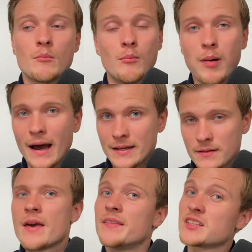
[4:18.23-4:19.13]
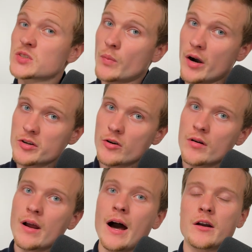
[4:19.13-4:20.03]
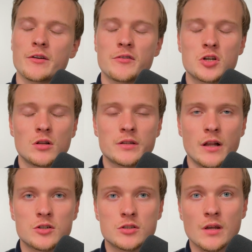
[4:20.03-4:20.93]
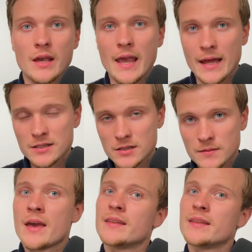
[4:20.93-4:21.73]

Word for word: But the smarter artificial intelligence gets,